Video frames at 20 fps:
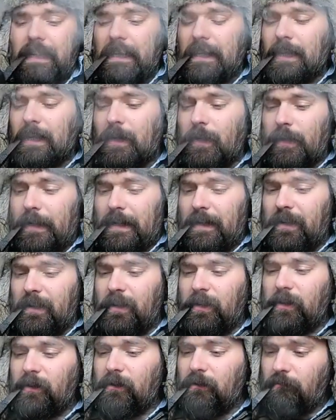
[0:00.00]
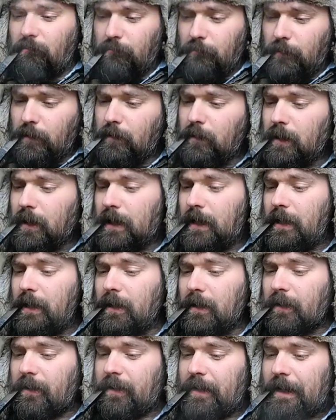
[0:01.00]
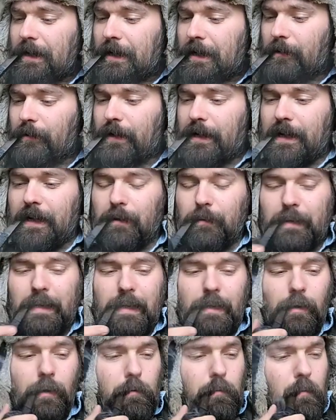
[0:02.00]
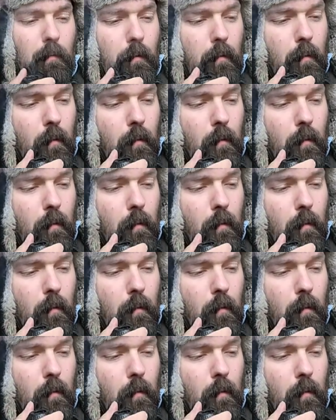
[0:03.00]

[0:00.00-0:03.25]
I go on this long tirade about